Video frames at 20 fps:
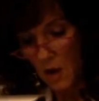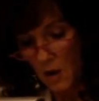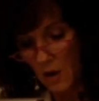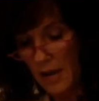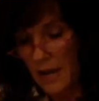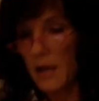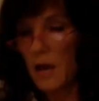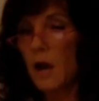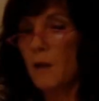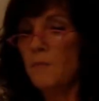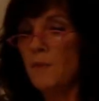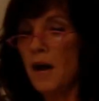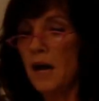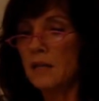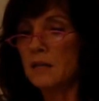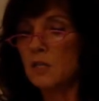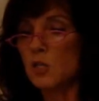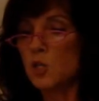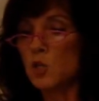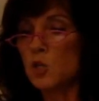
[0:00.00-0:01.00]
Okay,
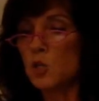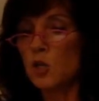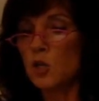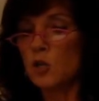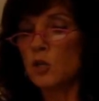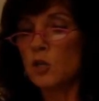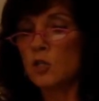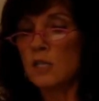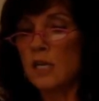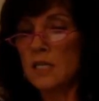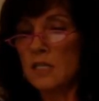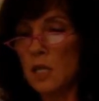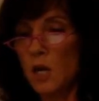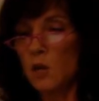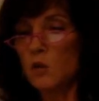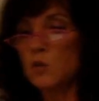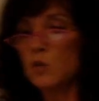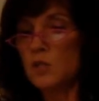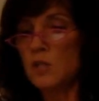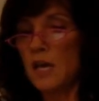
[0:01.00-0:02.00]
about the sugars, I
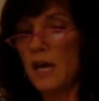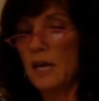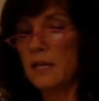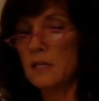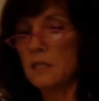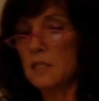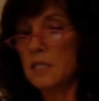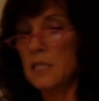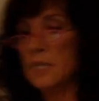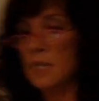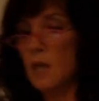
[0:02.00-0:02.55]
told you that